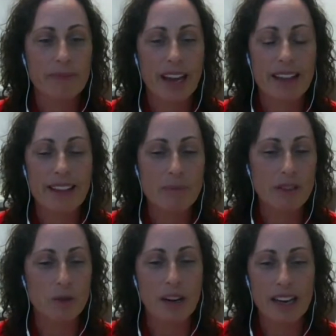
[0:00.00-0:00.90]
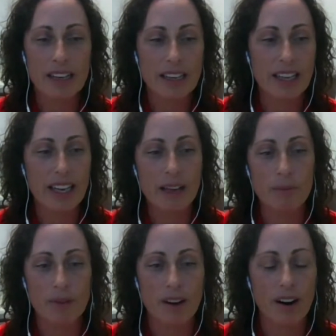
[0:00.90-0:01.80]
they've been trying to keep
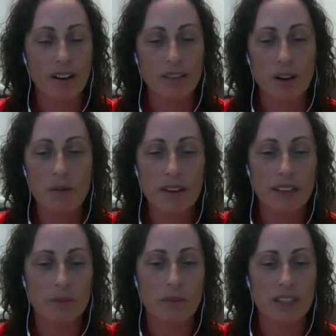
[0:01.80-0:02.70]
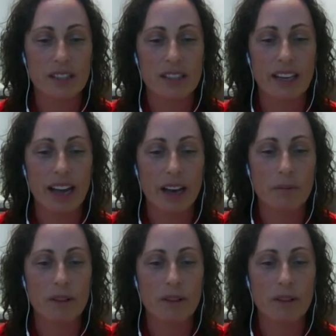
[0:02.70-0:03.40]
her heart going as much as they can.